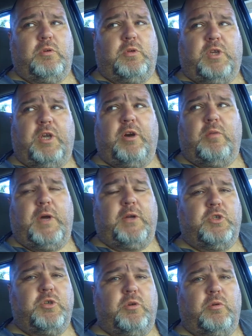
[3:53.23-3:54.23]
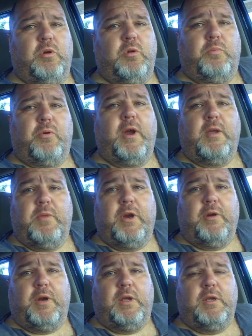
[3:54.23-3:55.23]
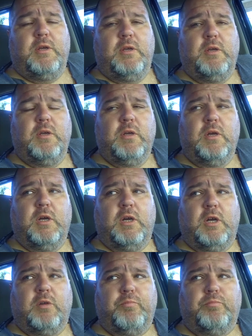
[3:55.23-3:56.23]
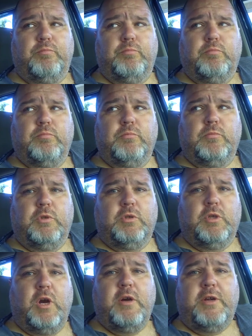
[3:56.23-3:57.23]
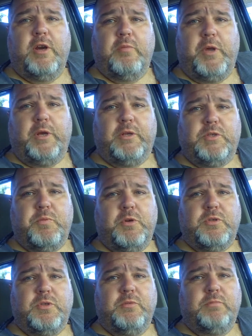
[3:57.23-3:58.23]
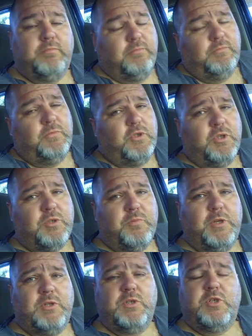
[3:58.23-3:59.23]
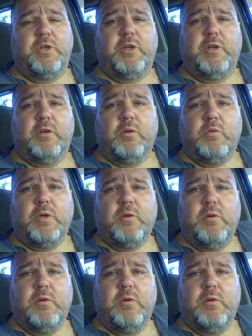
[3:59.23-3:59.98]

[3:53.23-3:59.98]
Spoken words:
care about your primary car care maintenance person. It just means that you needed a quick